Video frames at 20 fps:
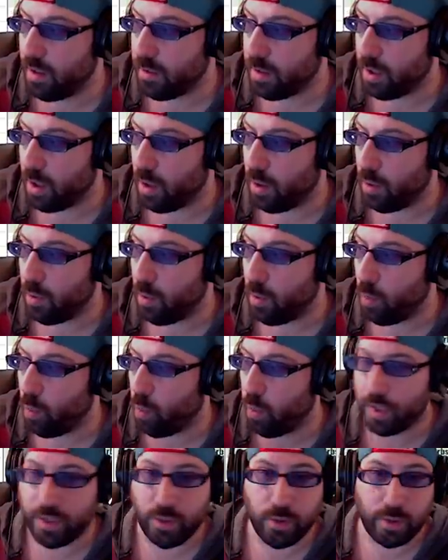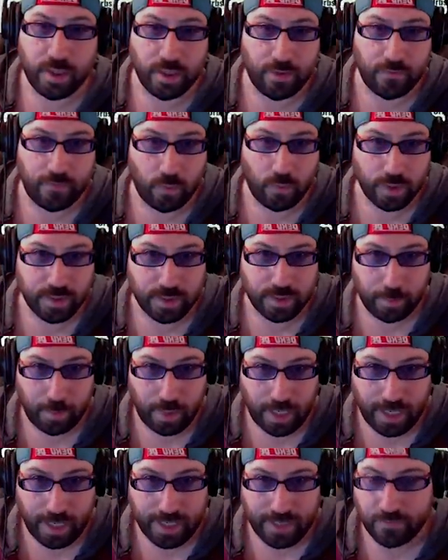you know, what you could afford to
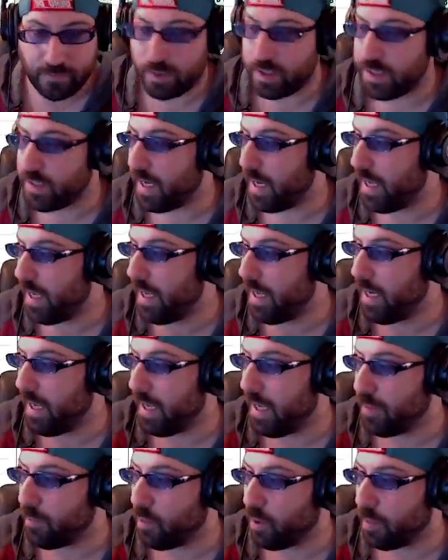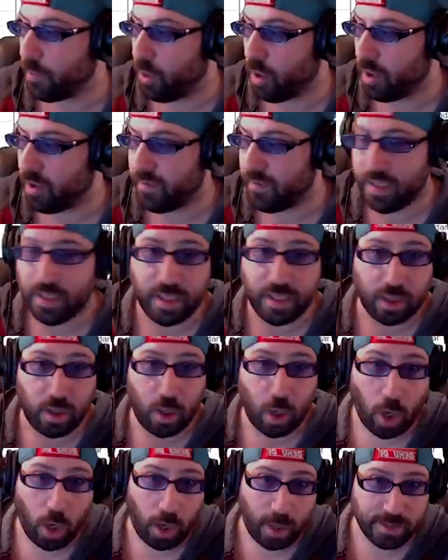buy every day, and more importantly, the
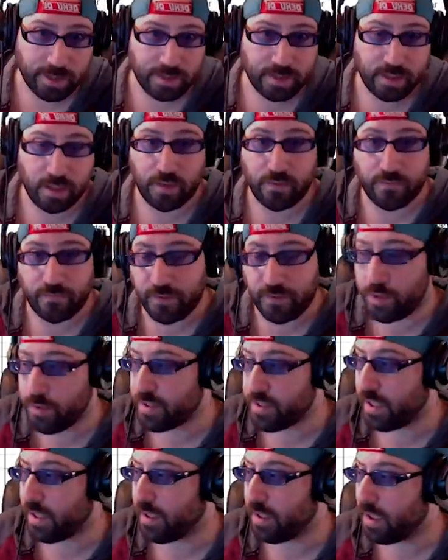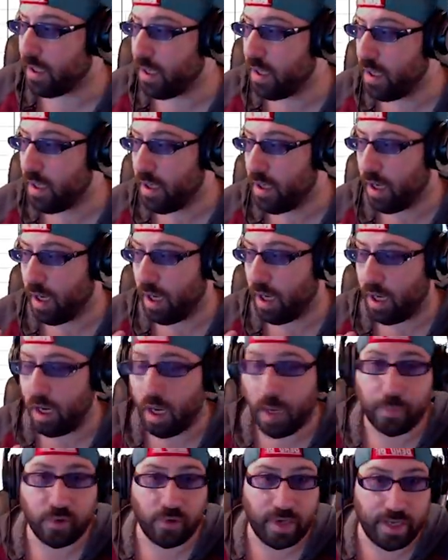cost of fusing, uh,
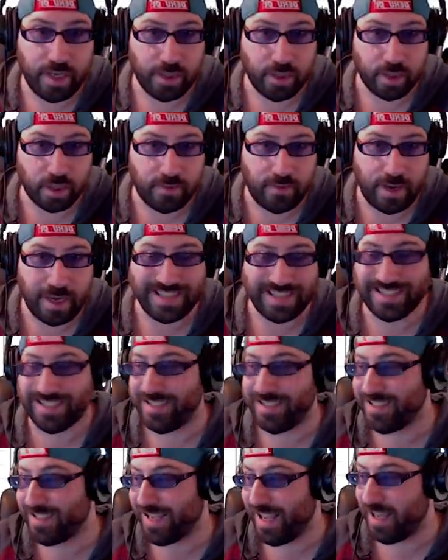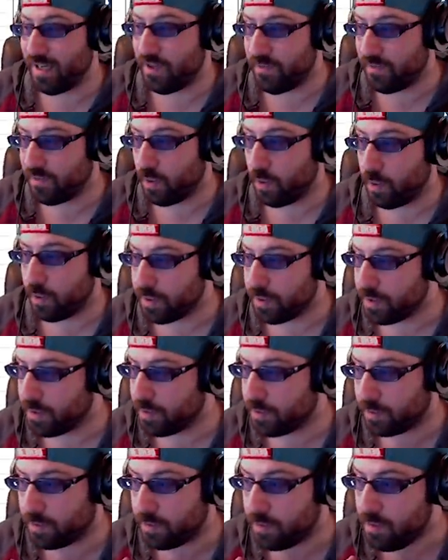upgrading your classes, and of
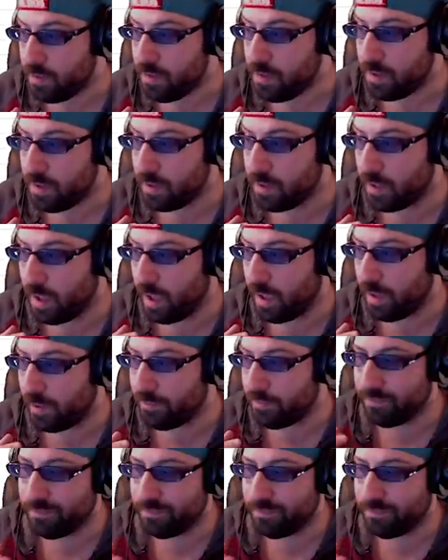course, uh,